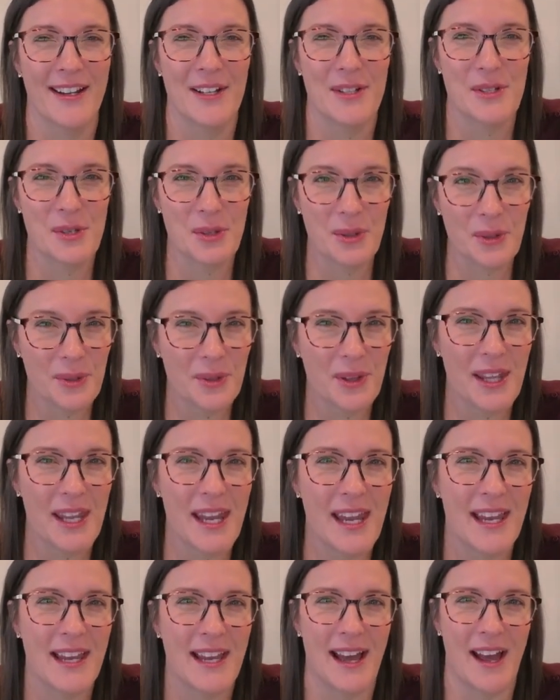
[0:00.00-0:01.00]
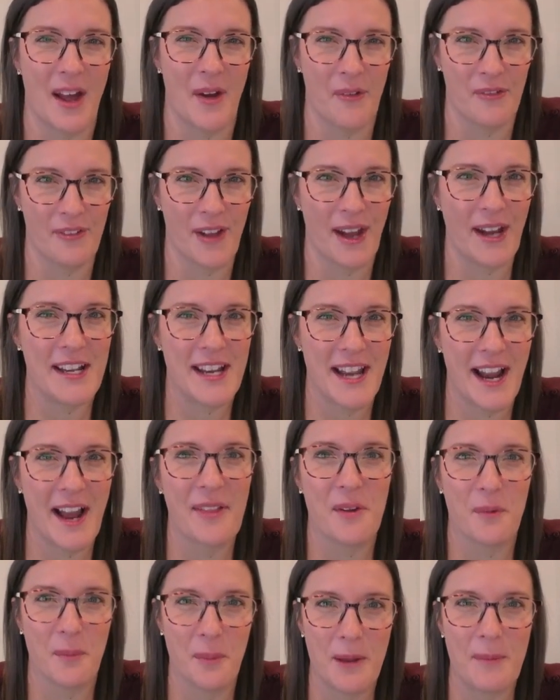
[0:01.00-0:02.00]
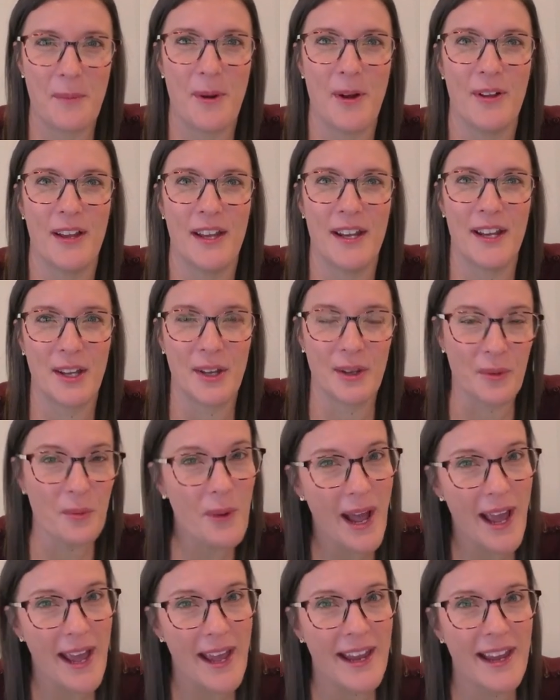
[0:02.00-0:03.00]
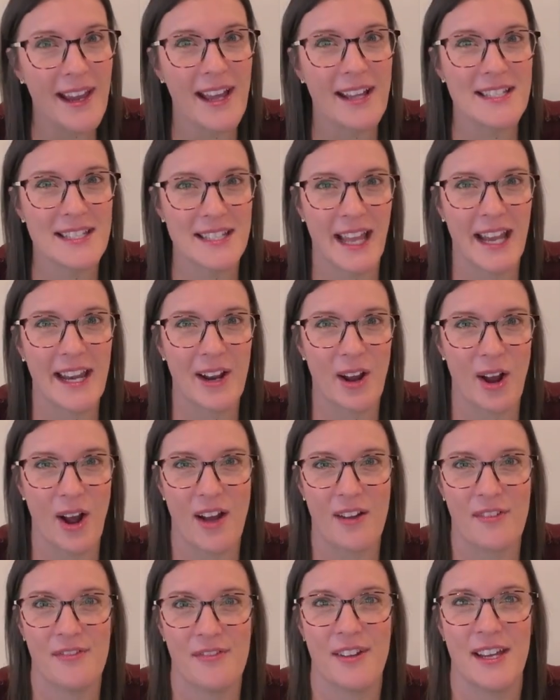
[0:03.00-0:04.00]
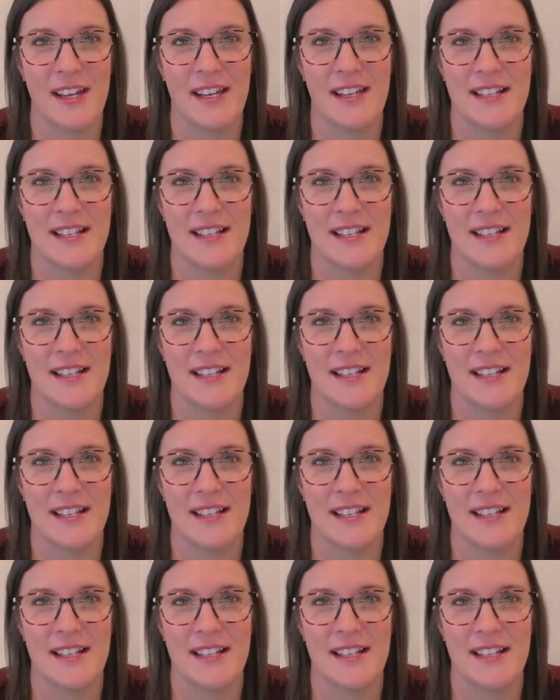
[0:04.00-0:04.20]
truly affecting other people in a good way and setting off